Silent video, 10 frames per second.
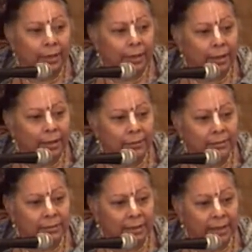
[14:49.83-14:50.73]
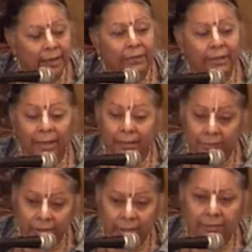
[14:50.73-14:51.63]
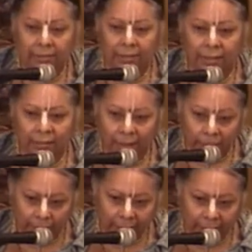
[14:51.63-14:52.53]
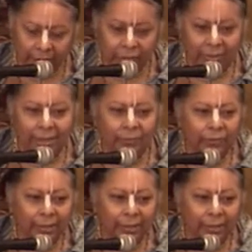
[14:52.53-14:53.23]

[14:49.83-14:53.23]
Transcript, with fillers: and they have engaged us in that way, so that